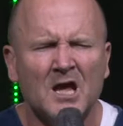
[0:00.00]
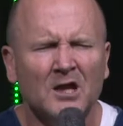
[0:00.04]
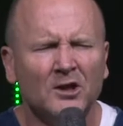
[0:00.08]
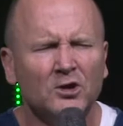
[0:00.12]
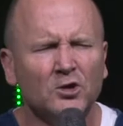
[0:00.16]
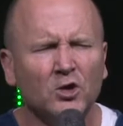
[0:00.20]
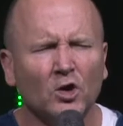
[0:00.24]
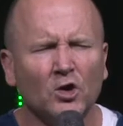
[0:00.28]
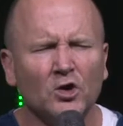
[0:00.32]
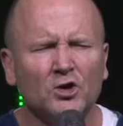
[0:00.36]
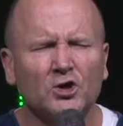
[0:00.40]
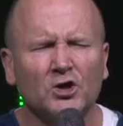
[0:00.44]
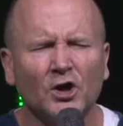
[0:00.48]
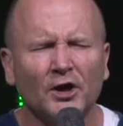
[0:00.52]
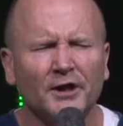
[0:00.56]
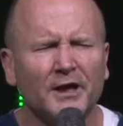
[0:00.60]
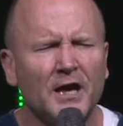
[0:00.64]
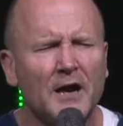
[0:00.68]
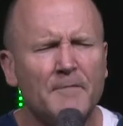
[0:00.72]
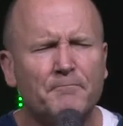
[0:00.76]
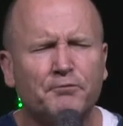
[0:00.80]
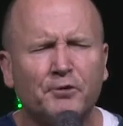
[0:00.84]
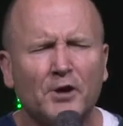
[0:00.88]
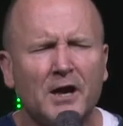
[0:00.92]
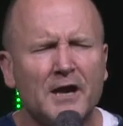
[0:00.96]
Lord God,
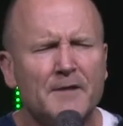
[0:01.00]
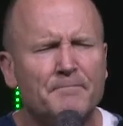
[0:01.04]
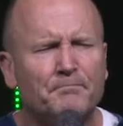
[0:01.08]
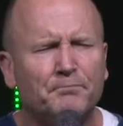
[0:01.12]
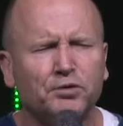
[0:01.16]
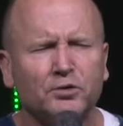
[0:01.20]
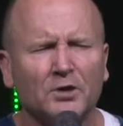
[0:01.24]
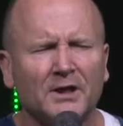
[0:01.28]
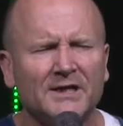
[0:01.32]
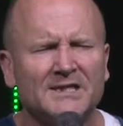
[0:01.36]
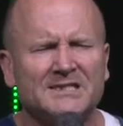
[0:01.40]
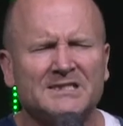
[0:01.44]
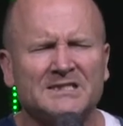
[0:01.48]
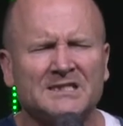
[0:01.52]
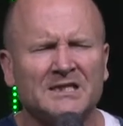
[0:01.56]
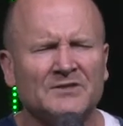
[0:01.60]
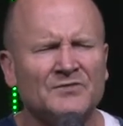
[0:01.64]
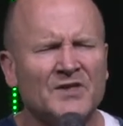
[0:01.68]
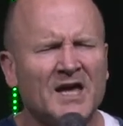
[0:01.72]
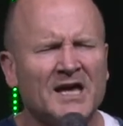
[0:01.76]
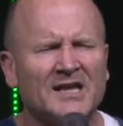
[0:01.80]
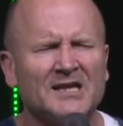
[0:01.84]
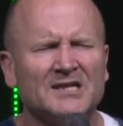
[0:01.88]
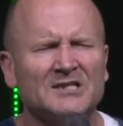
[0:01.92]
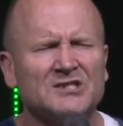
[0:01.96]
I pray, place in
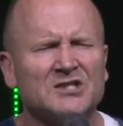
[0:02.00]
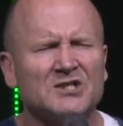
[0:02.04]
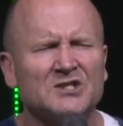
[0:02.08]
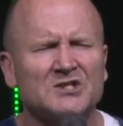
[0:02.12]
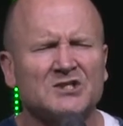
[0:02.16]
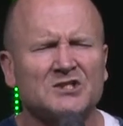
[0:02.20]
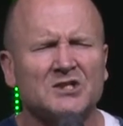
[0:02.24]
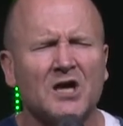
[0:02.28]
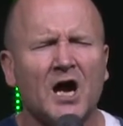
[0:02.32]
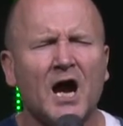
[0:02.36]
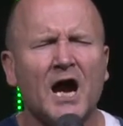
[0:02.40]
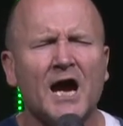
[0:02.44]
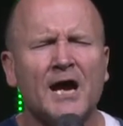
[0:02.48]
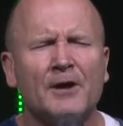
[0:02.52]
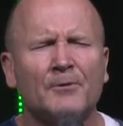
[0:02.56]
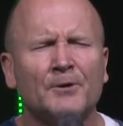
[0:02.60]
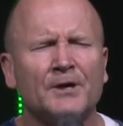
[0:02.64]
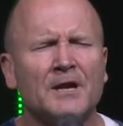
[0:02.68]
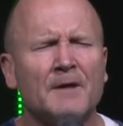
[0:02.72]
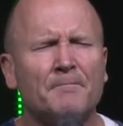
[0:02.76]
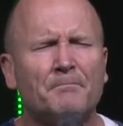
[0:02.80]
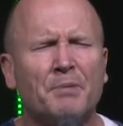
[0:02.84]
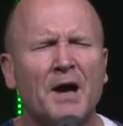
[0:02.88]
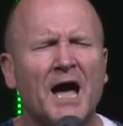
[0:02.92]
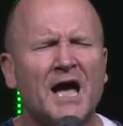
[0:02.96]
that a desire
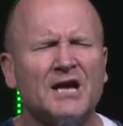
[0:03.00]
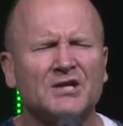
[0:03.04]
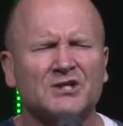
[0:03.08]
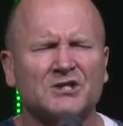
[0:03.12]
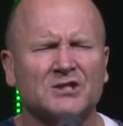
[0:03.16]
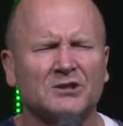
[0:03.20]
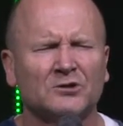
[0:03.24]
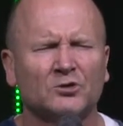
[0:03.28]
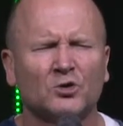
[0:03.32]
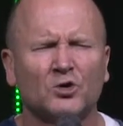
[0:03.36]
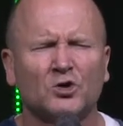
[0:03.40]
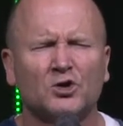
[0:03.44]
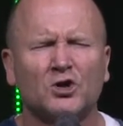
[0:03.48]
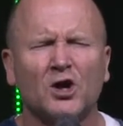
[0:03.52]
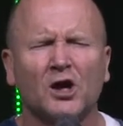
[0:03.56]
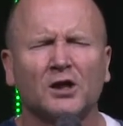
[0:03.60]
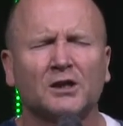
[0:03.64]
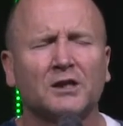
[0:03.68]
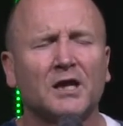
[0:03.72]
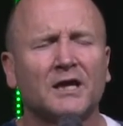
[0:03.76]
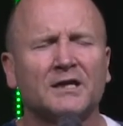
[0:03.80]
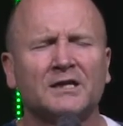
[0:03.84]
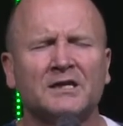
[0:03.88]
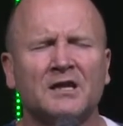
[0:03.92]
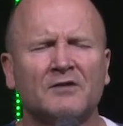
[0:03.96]
and a passion, Lord
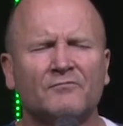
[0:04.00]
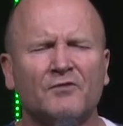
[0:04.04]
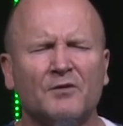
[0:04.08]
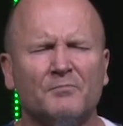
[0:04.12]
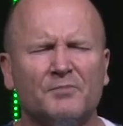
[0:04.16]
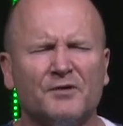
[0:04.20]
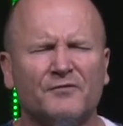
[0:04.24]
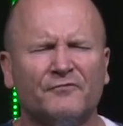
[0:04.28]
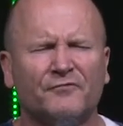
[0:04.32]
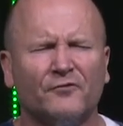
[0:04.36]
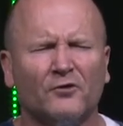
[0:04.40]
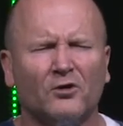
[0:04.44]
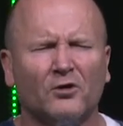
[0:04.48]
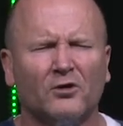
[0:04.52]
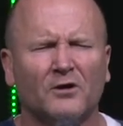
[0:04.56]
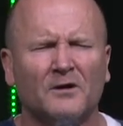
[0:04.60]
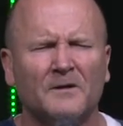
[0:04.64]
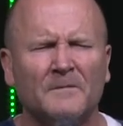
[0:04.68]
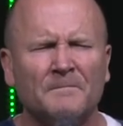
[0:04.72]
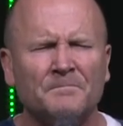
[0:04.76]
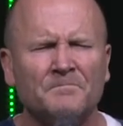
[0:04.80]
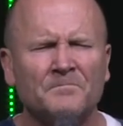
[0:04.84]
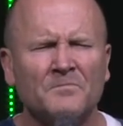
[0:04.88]
God, like never before.